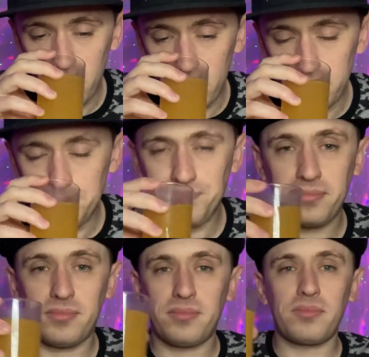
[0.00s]
Yeah.
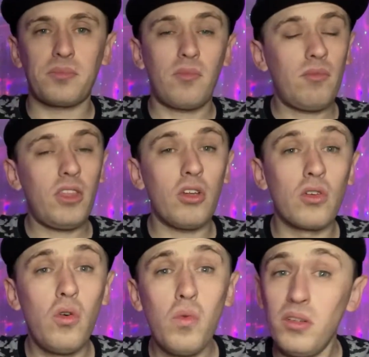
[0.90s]

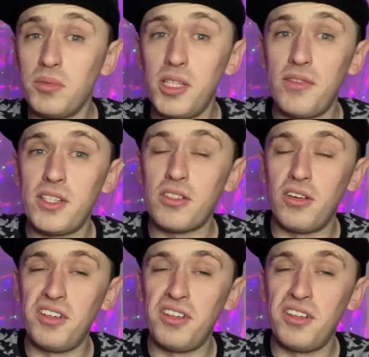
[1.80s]
Cool, well, nevertheless